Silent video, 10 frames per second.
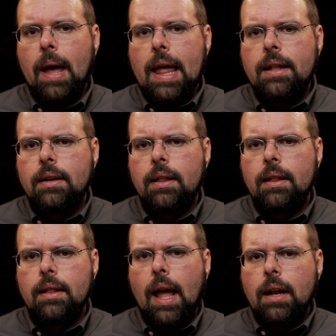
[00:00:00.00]
and
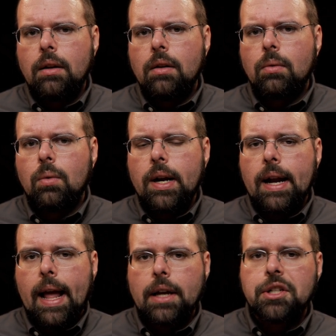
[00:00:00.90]
then what
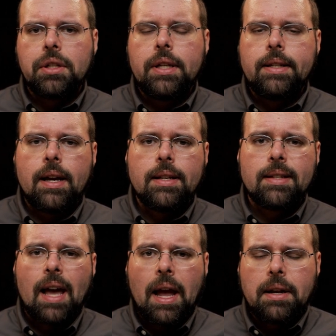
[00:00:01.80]
it actually
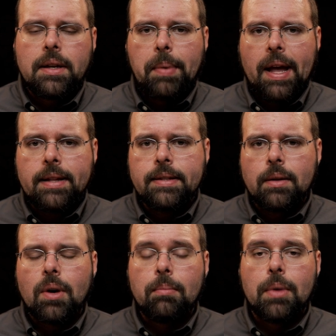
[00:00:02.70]
does kind of depends
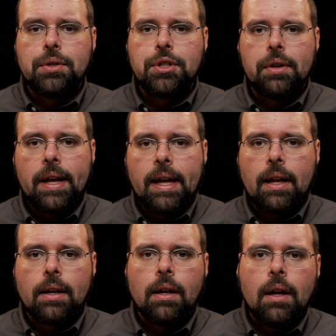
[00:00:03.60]
on what mode you're
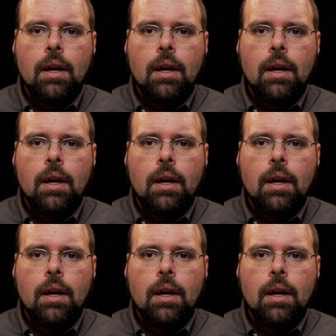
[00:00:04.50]
in.